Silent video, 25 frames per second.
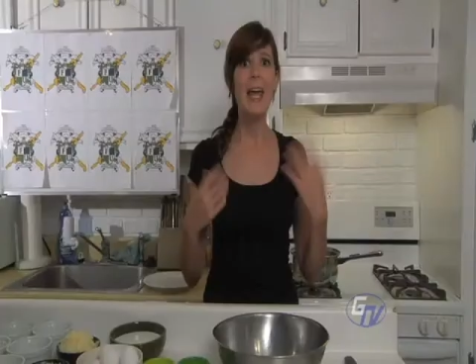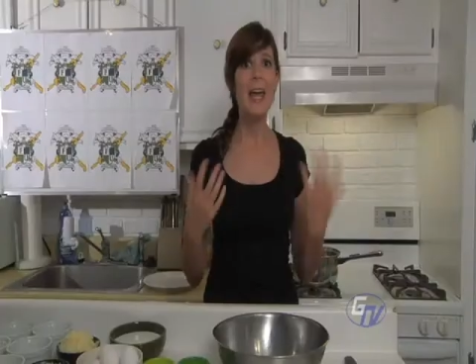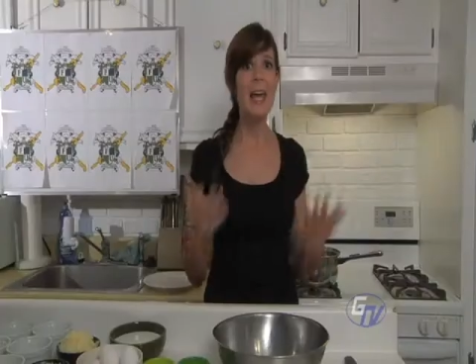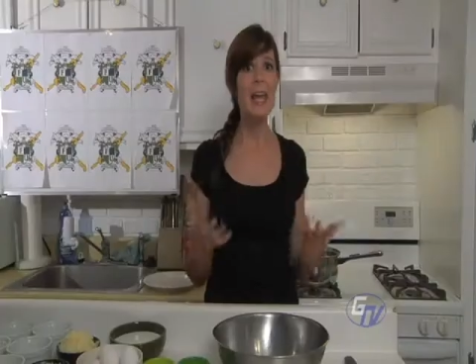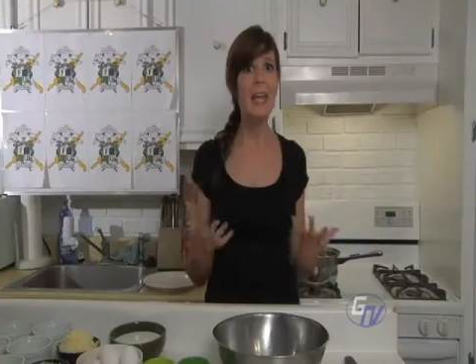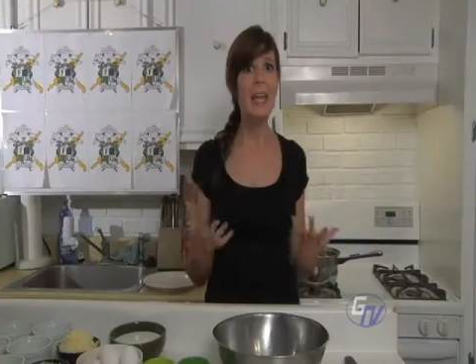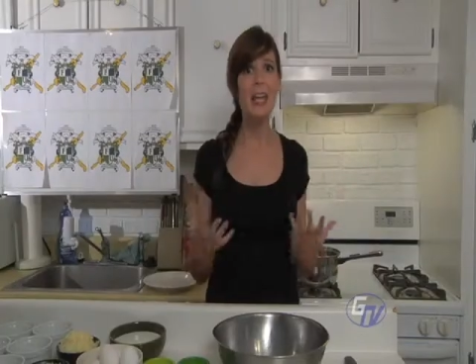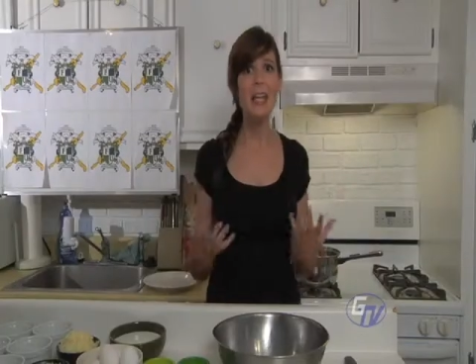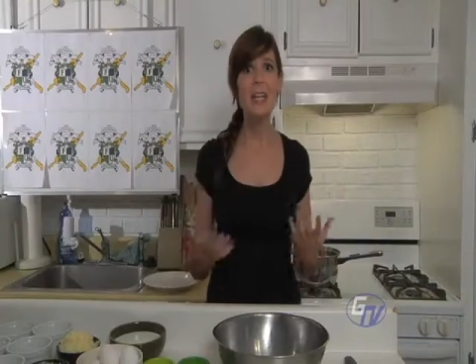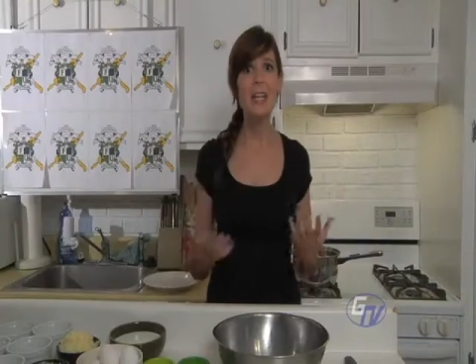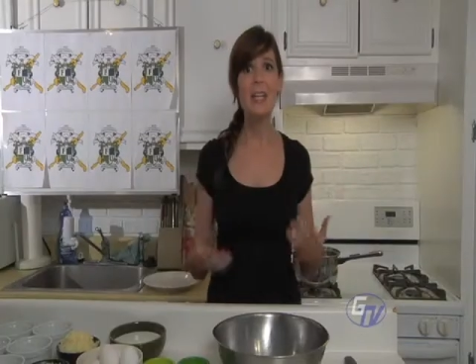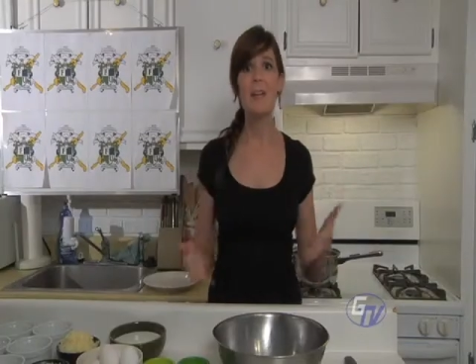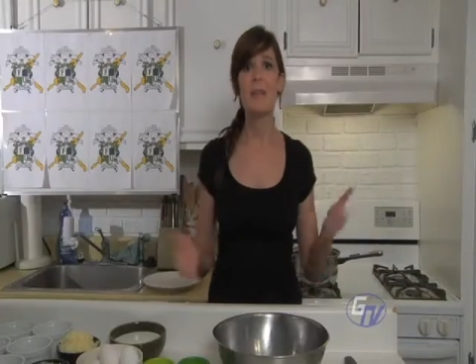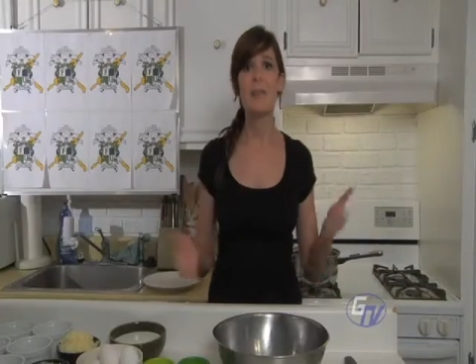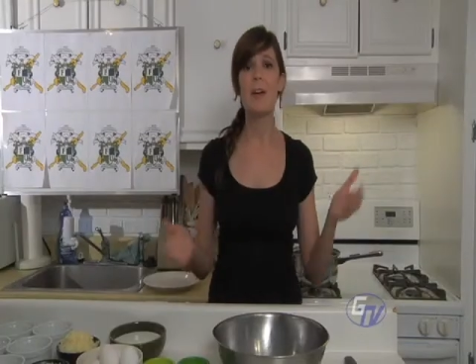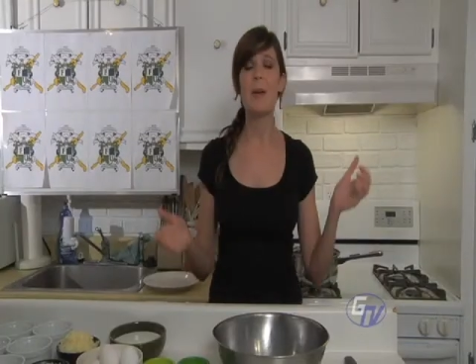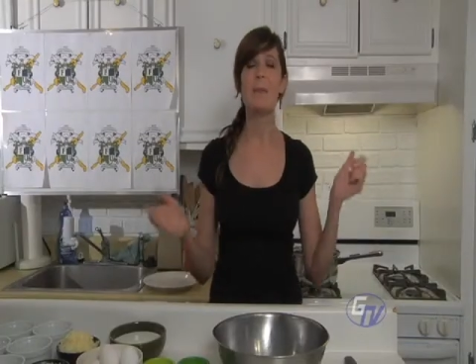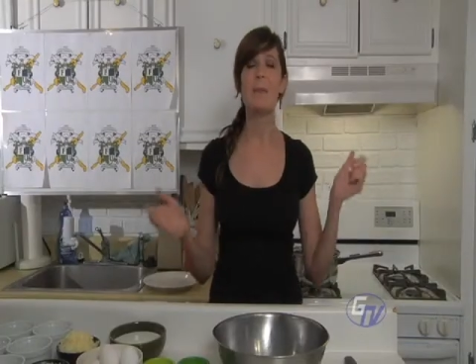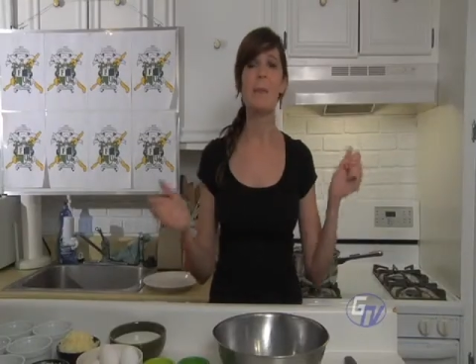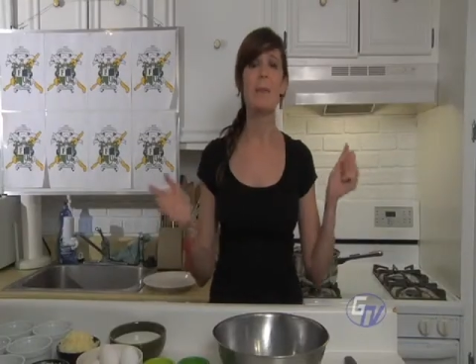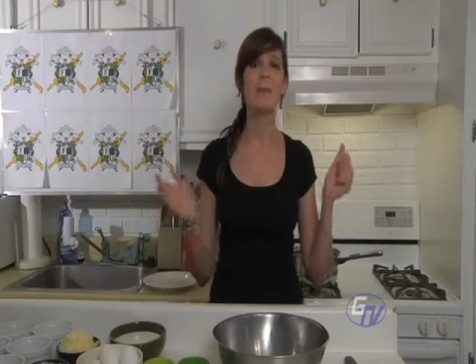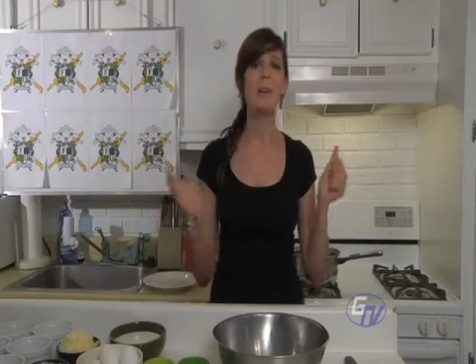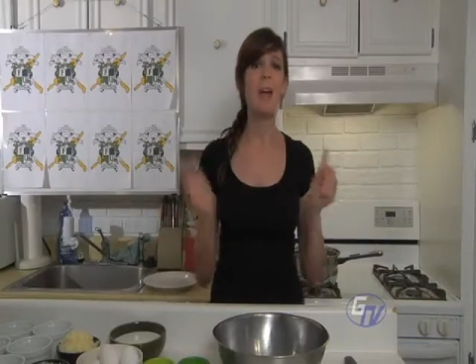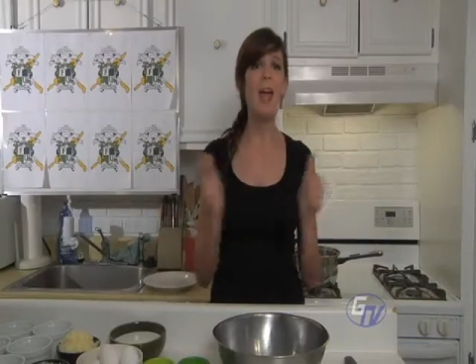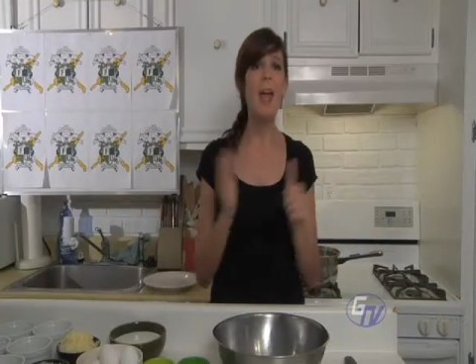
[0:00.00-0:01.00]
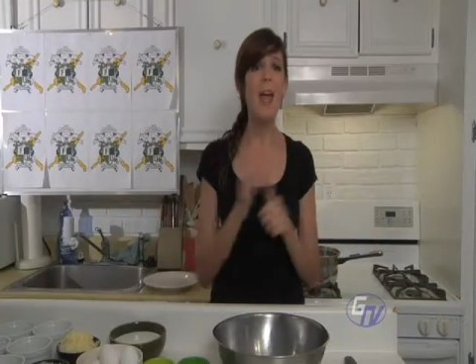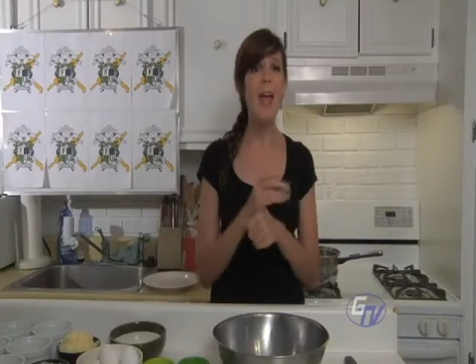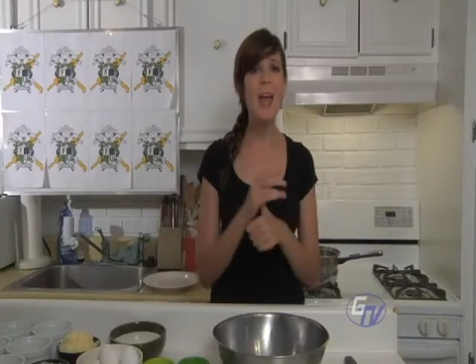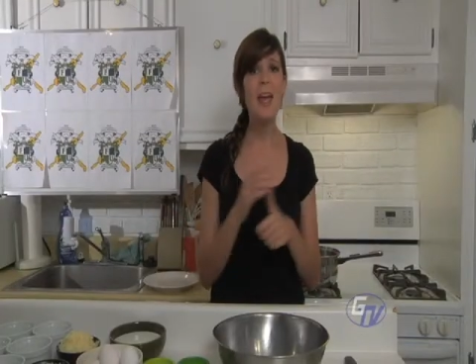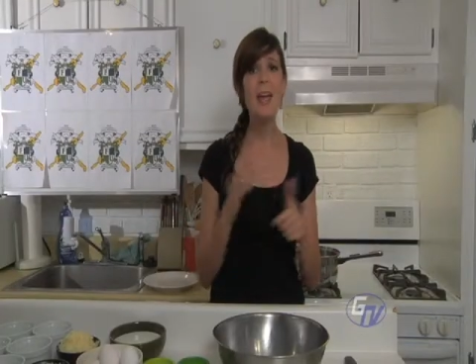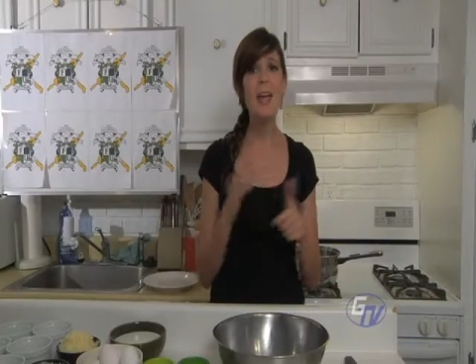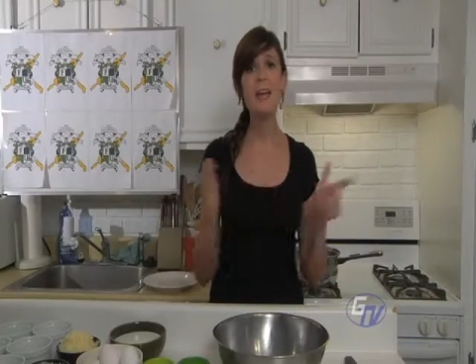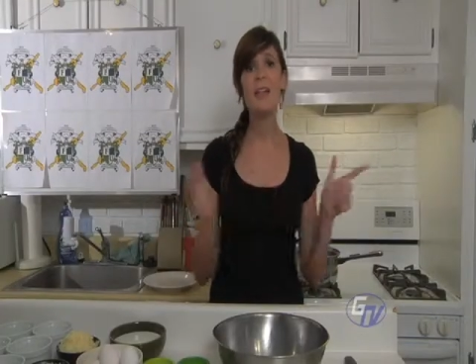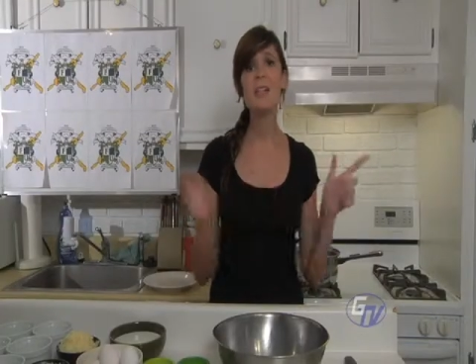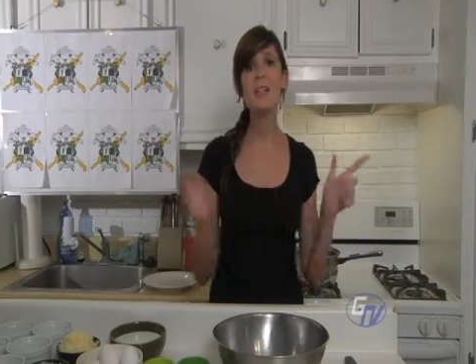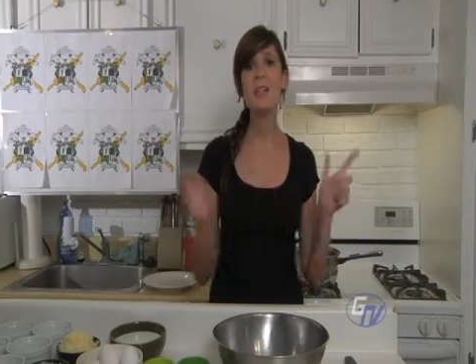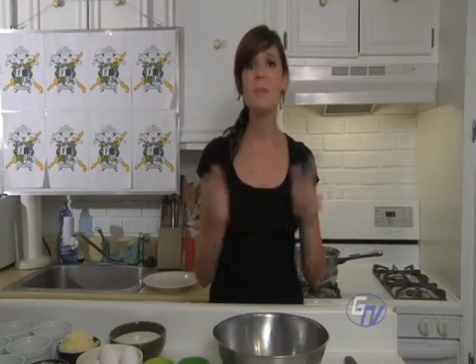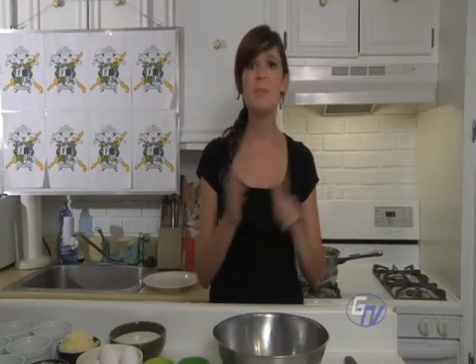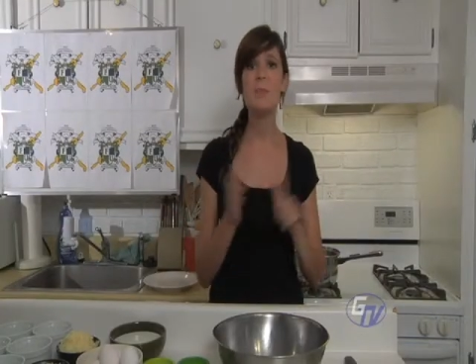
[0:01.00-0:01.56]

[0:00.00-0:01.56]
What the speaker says: And if I put eggs,